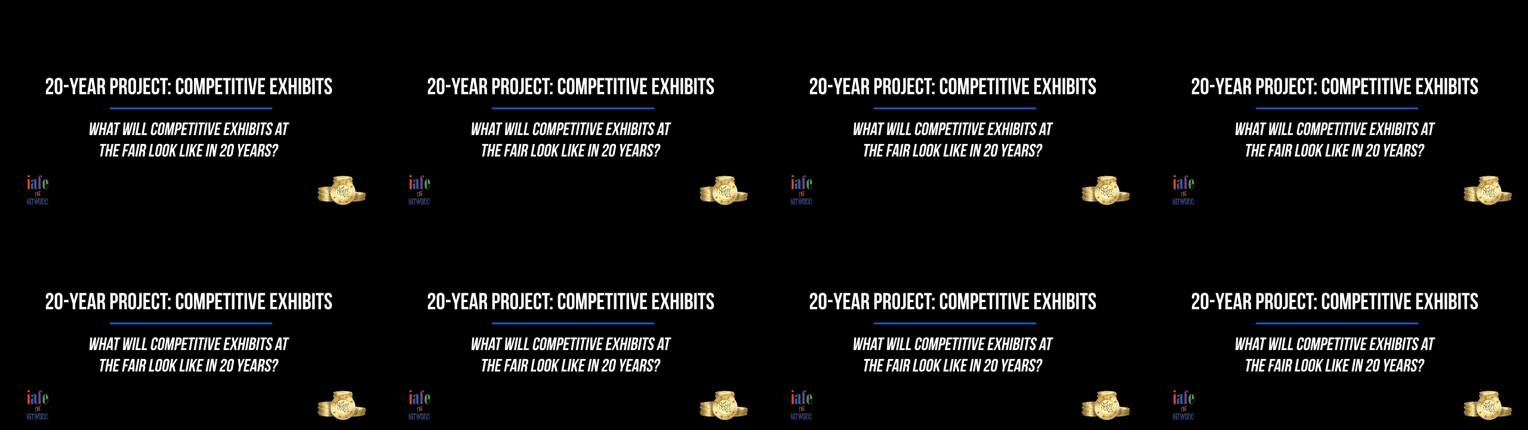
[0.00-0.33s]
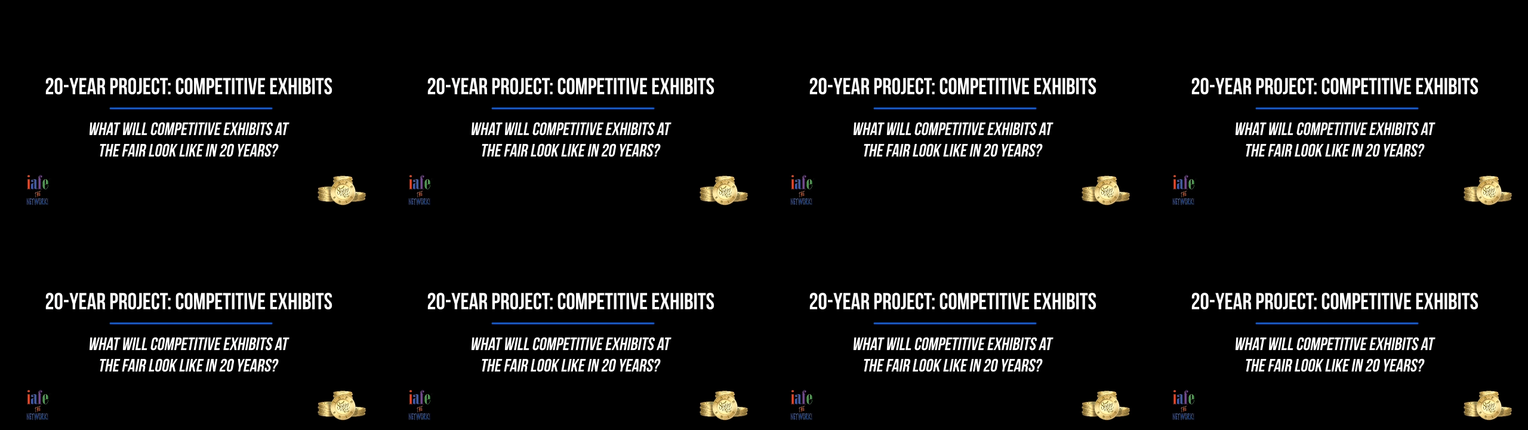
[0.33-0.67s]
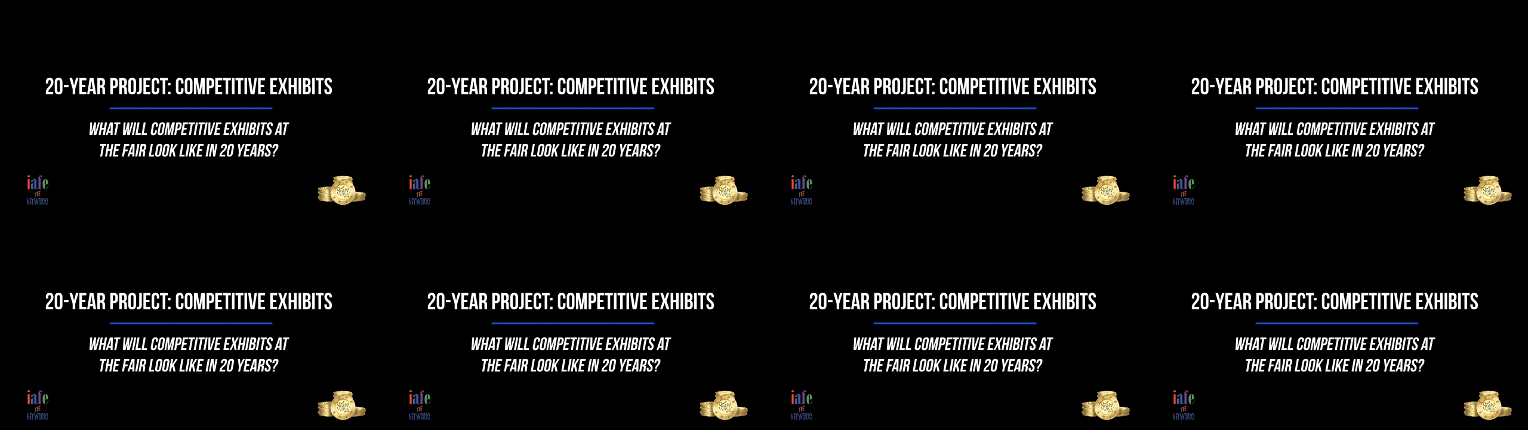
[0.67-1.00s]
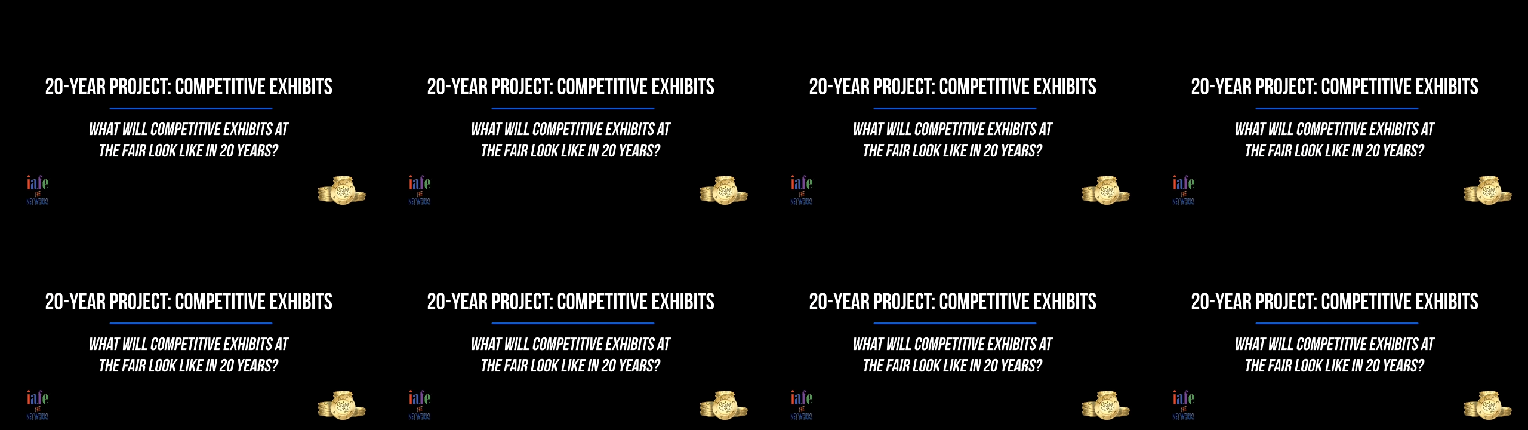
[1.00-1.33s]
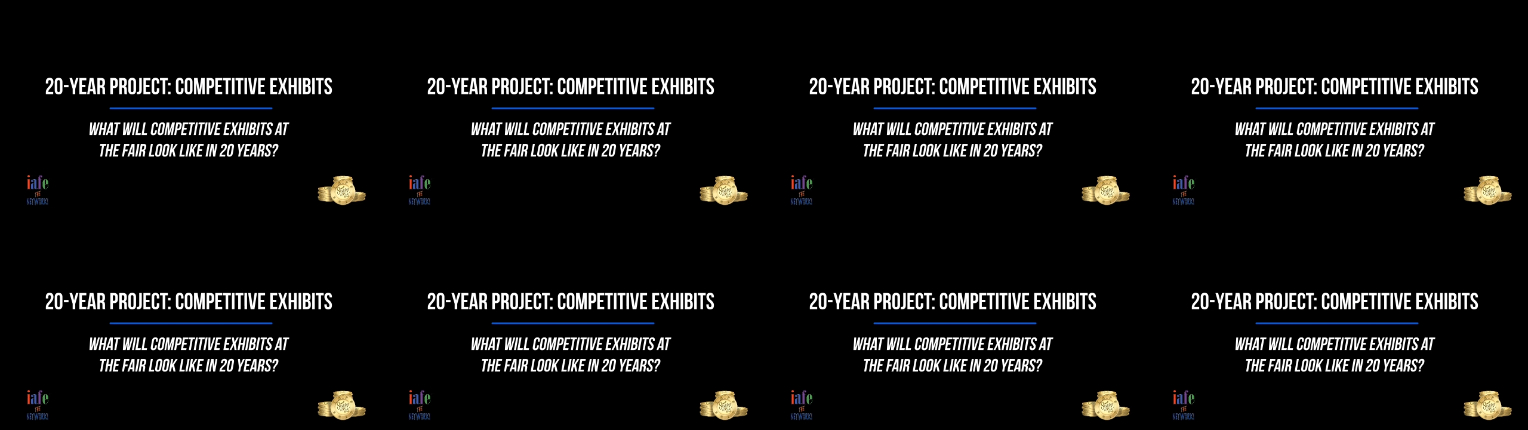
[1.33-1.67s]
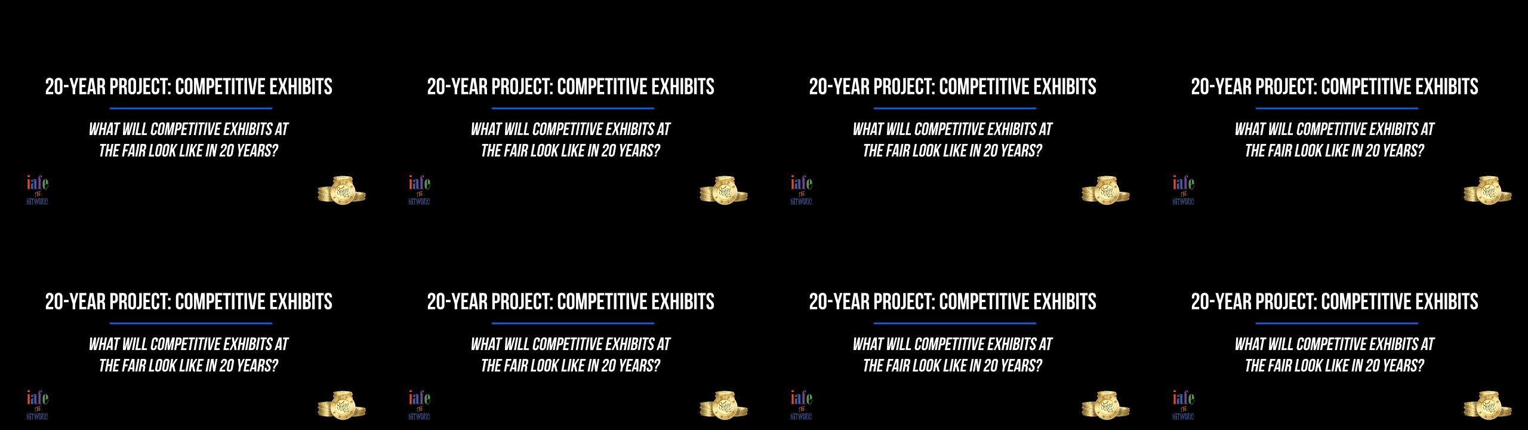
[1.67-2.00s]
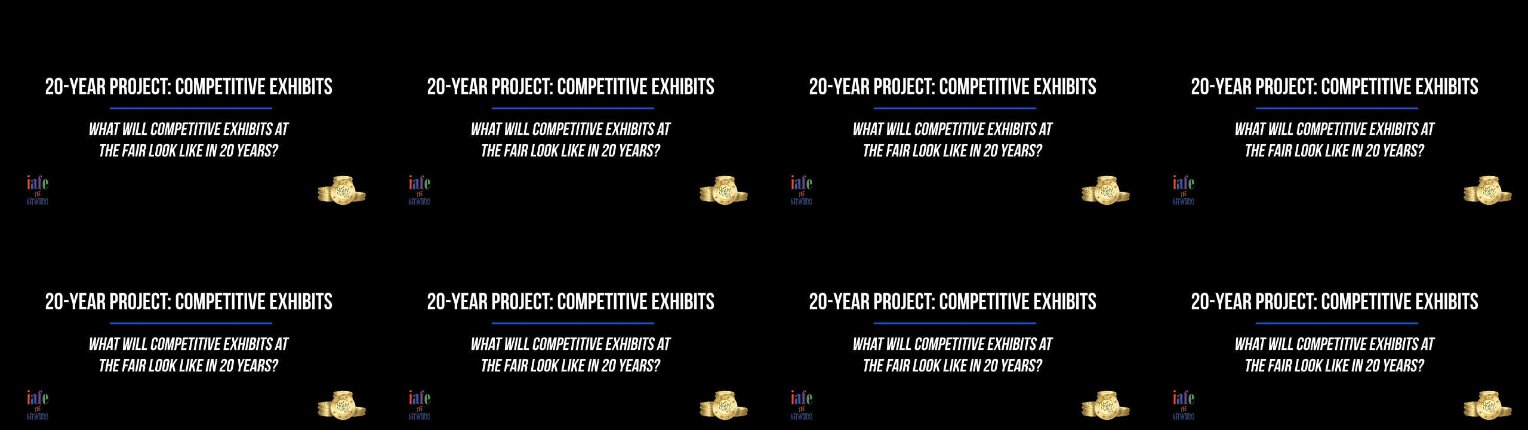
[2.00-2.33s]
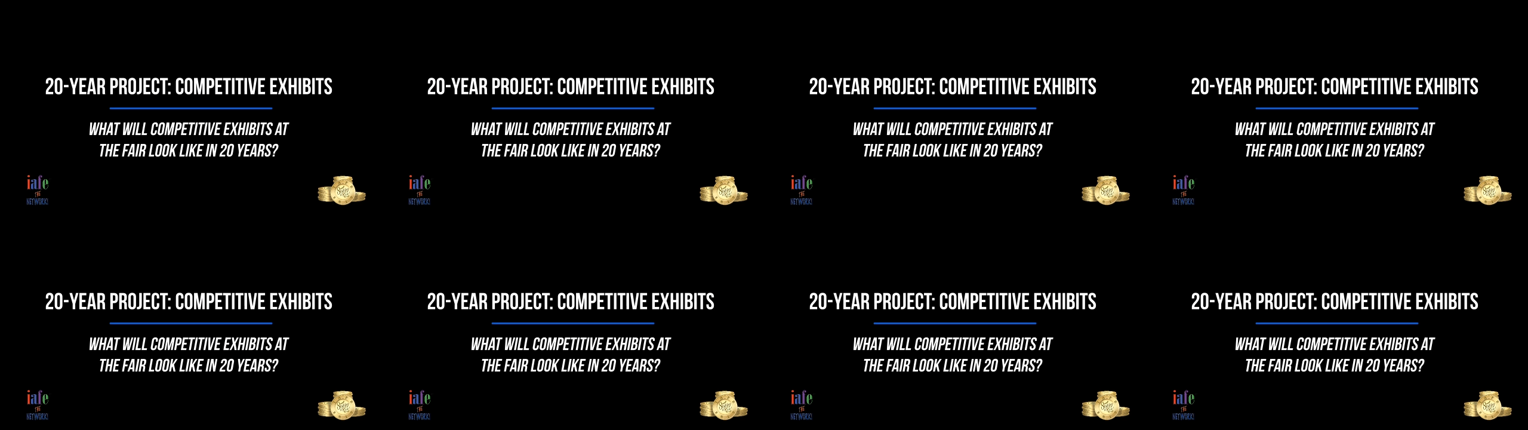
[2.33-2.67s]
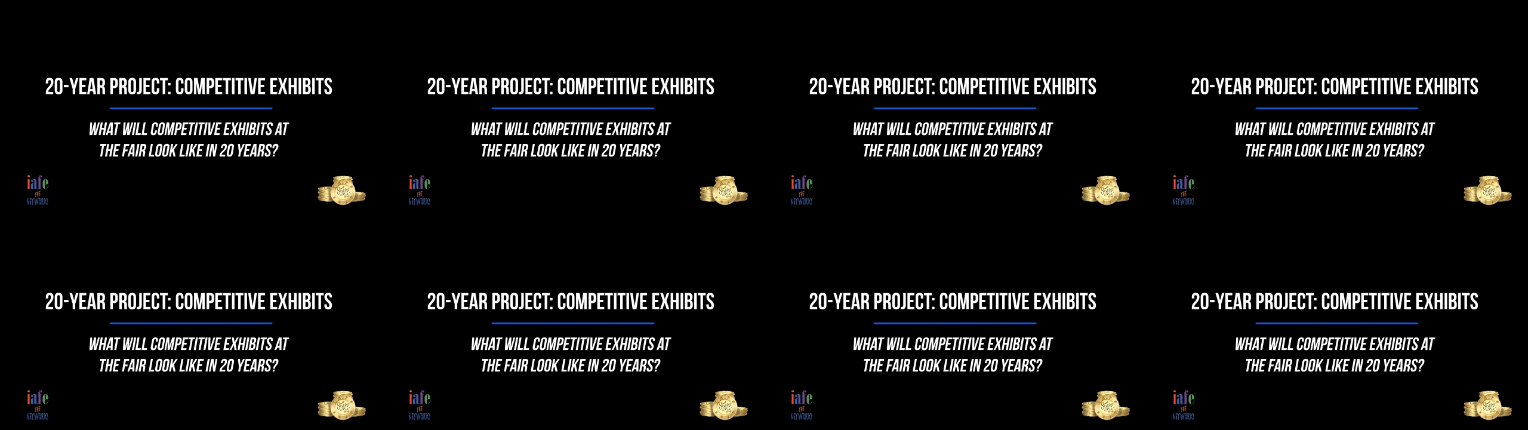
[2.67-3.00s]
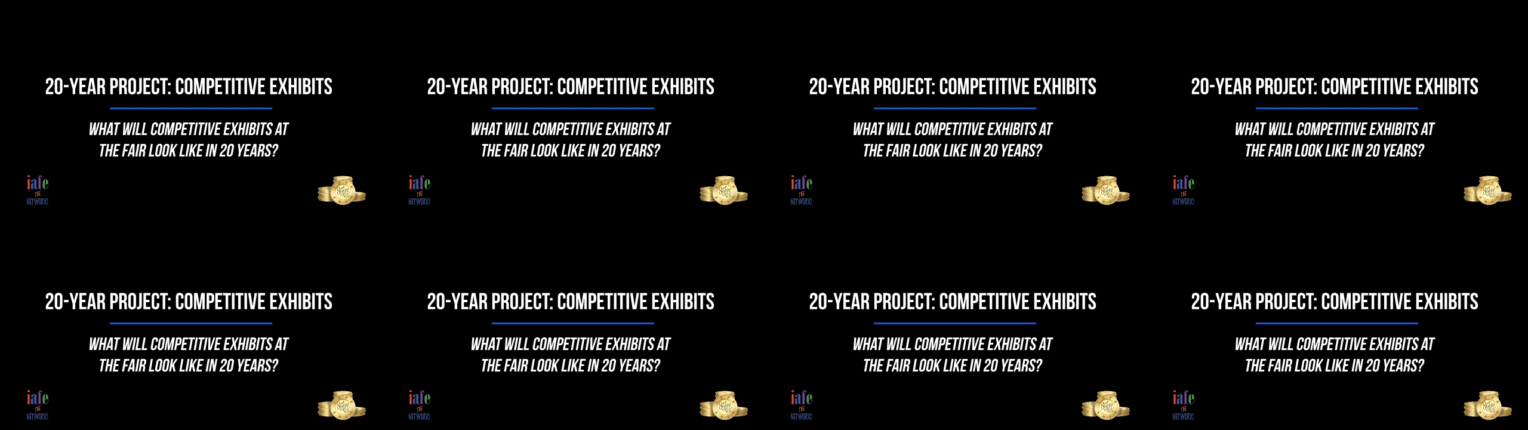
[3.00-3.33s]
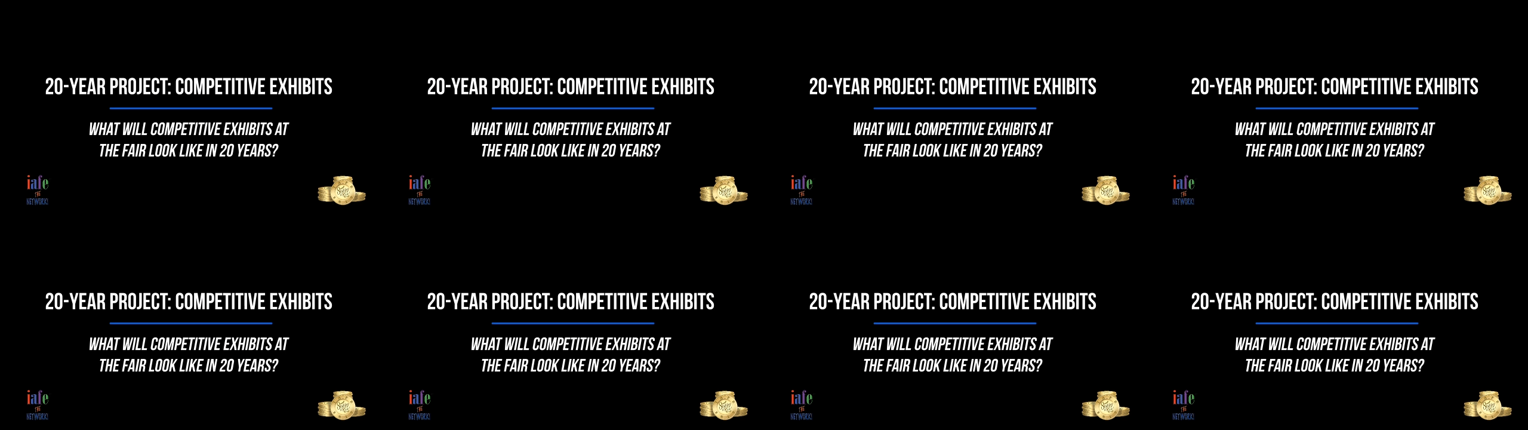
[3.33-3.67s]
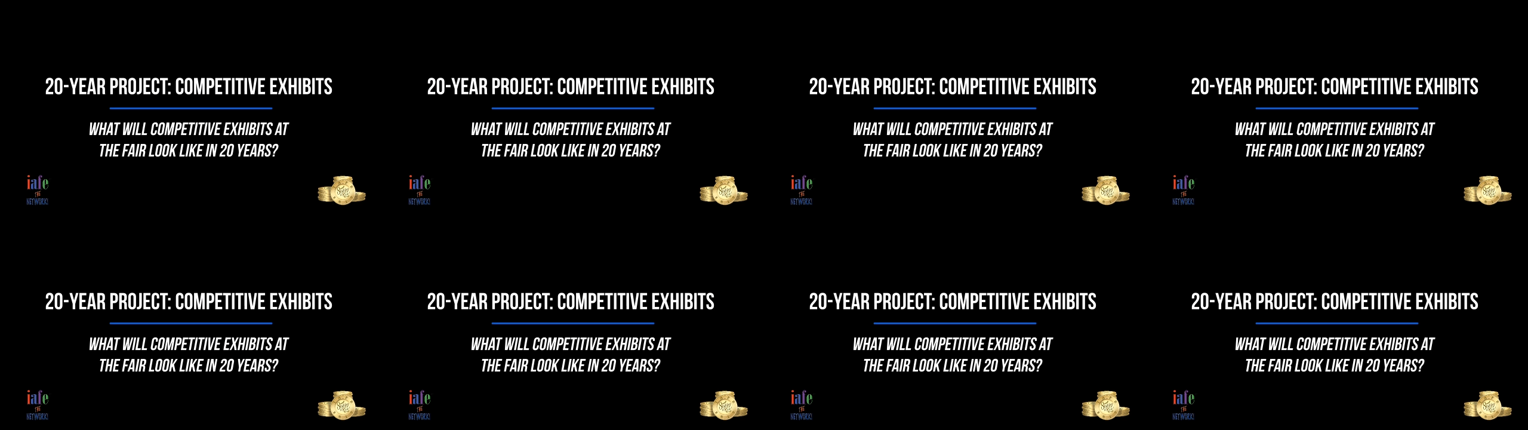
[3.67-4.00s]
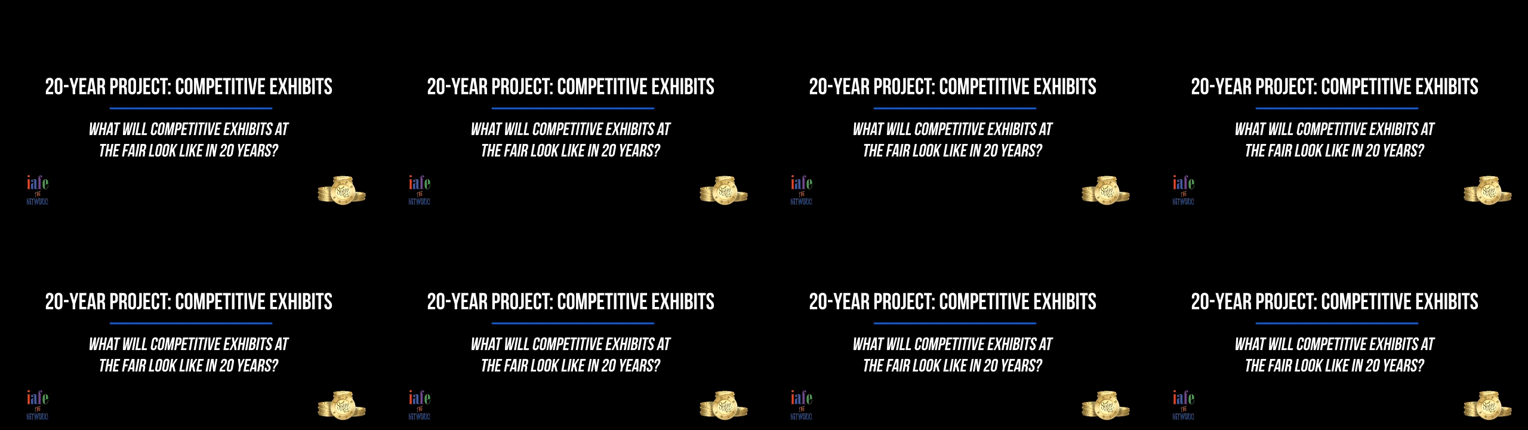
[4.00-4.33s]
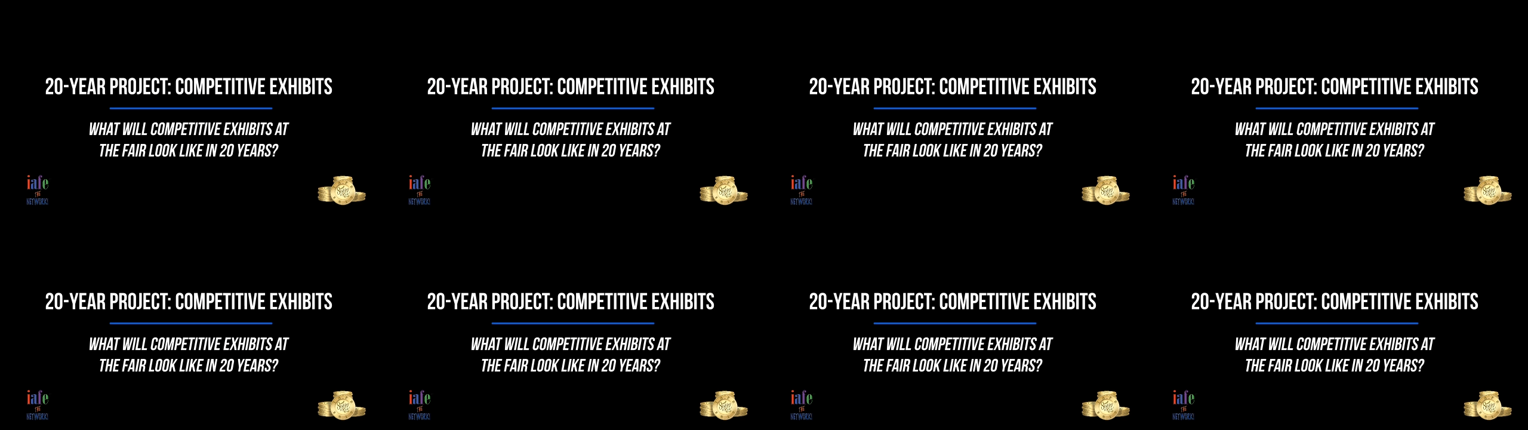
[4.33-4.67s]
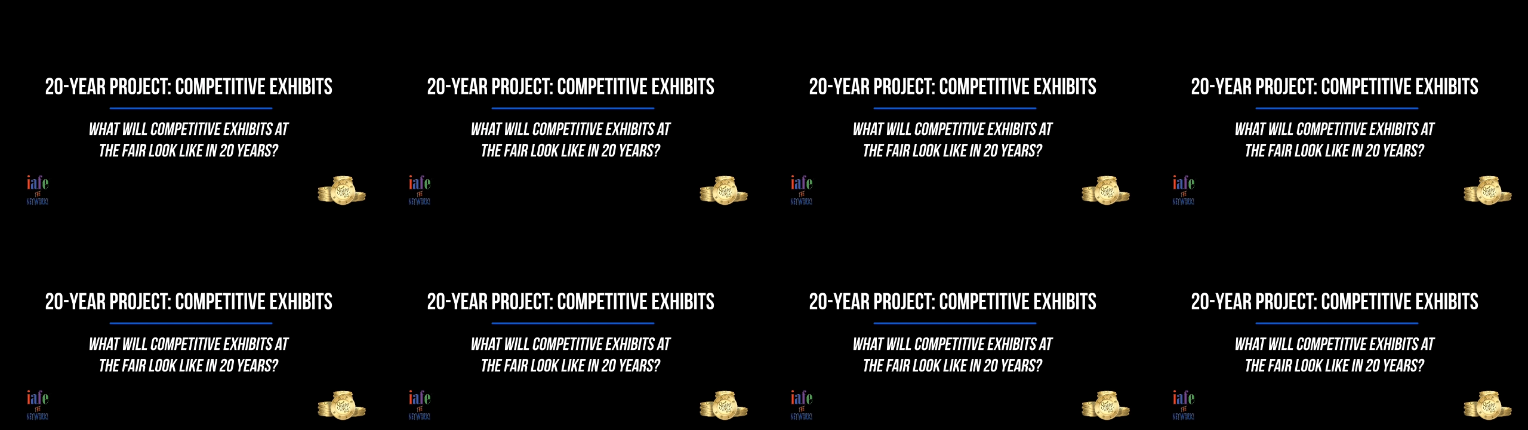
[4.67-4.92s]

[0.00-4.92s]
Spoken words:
[unreadable: no face in view]